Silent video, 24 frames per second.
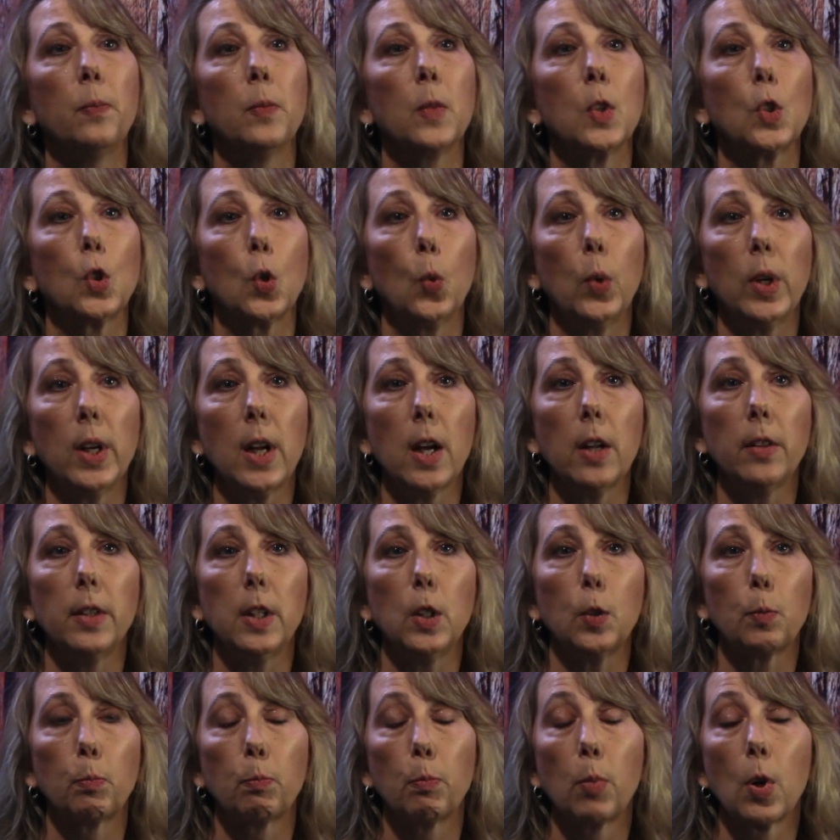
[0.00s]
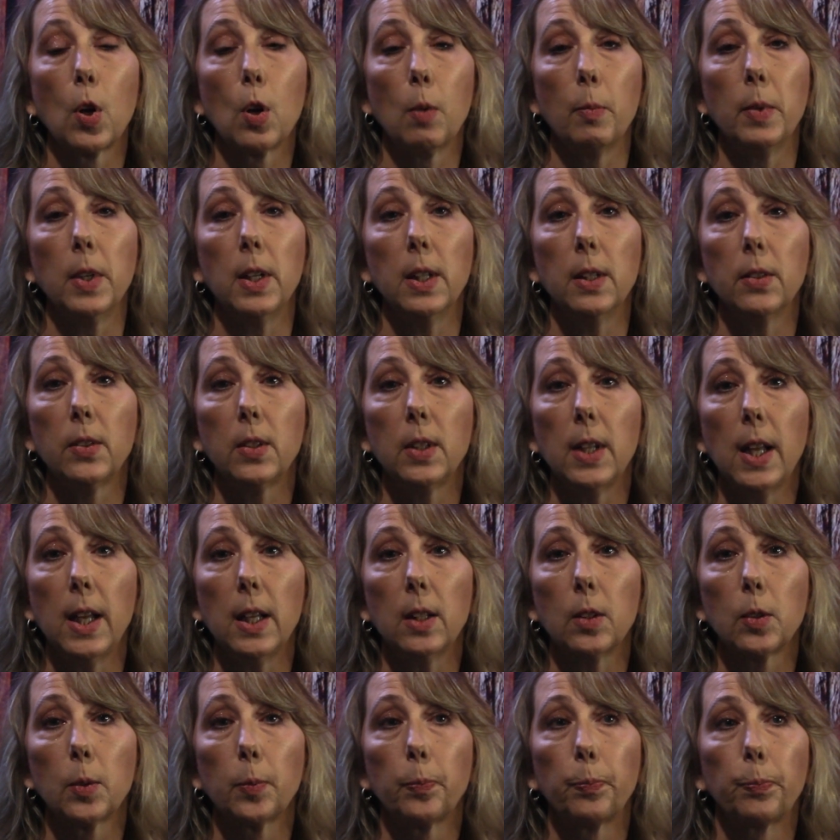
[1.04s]
So what are these permanent
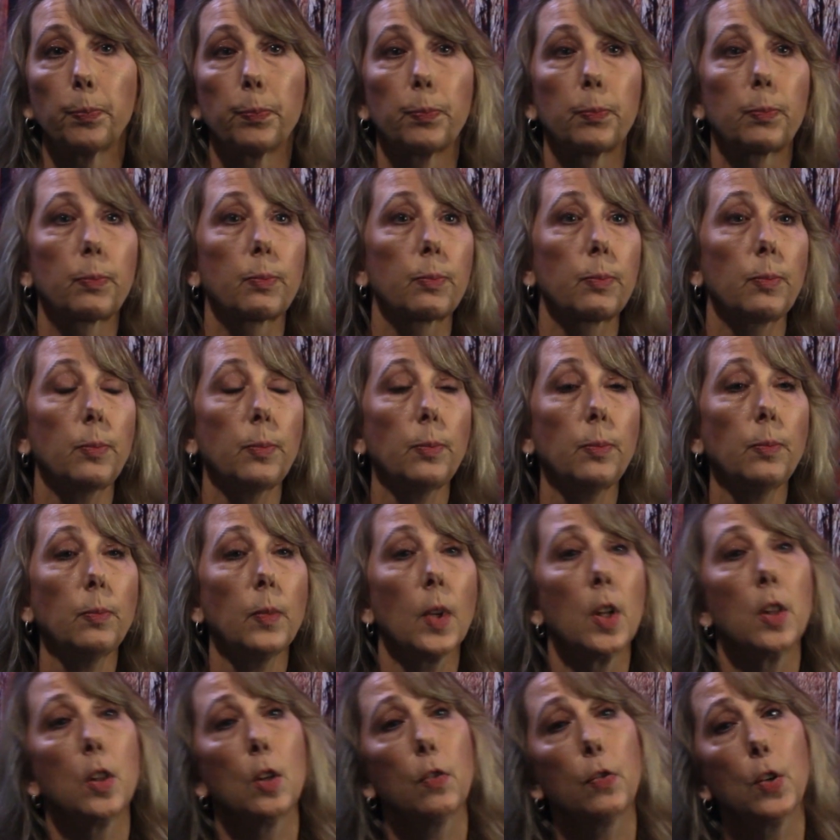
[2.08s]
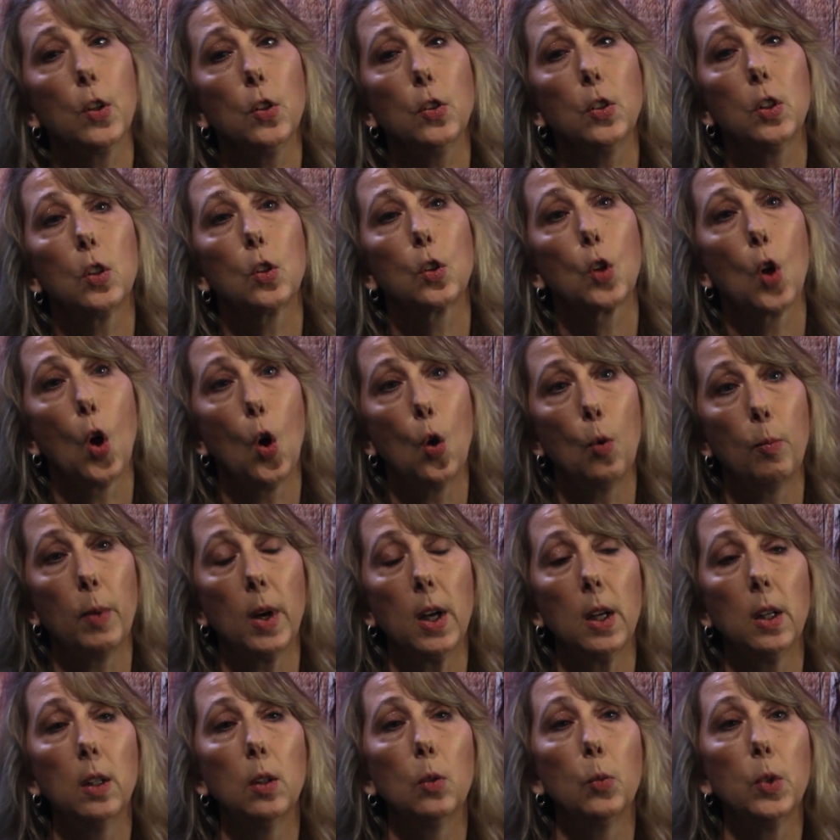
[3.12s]
states? The first is
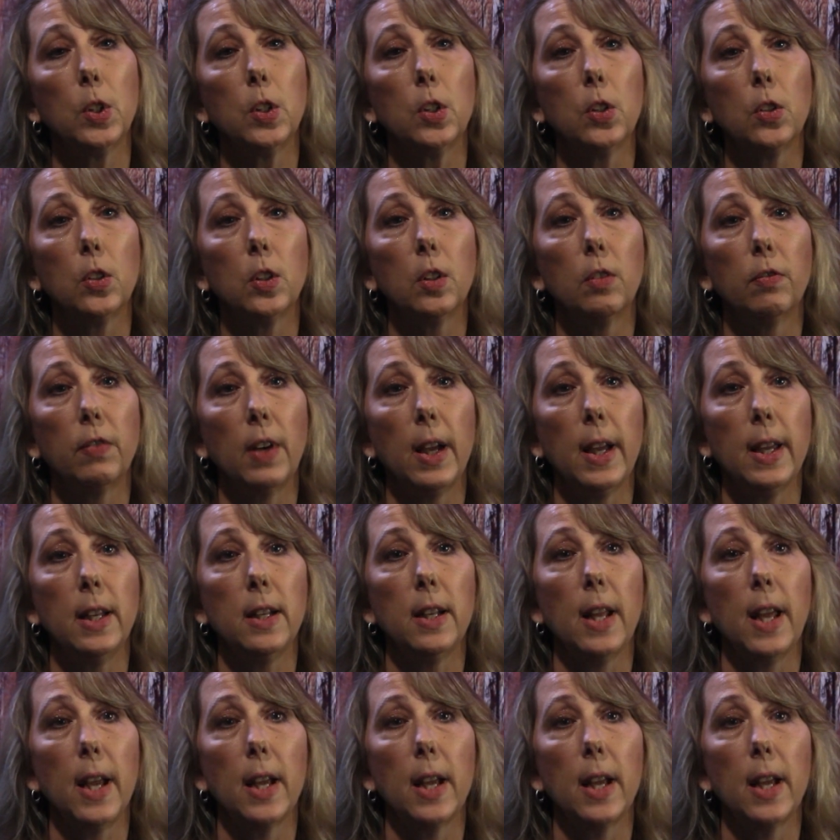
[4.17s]
coma, which is defined